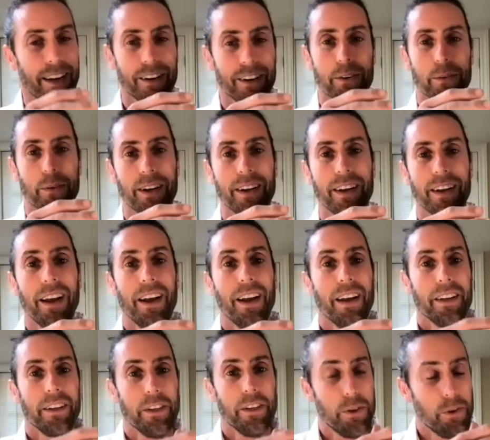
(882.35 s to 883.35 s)
Or
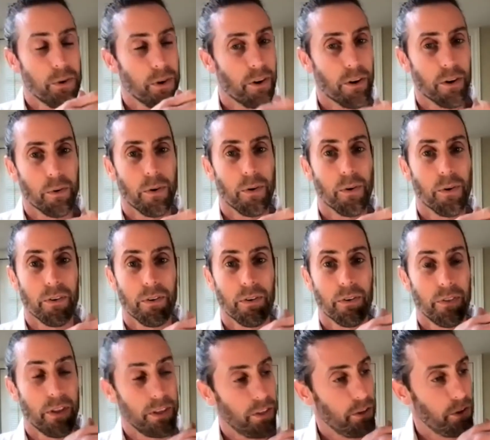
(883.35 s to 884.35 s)
you
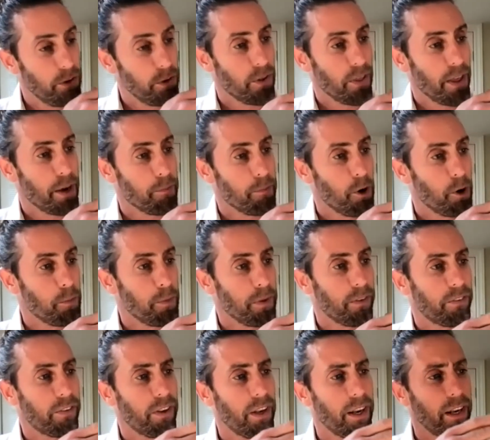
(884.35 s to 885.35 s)
in that moment
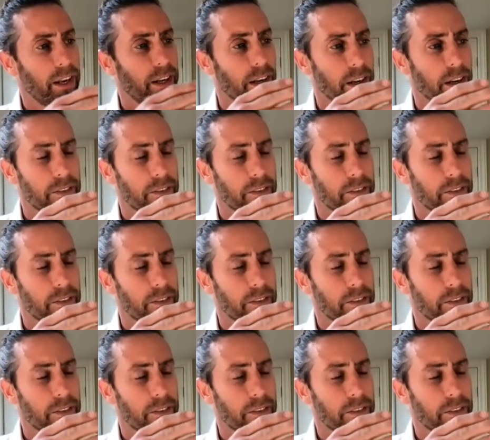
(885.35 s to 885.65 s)
say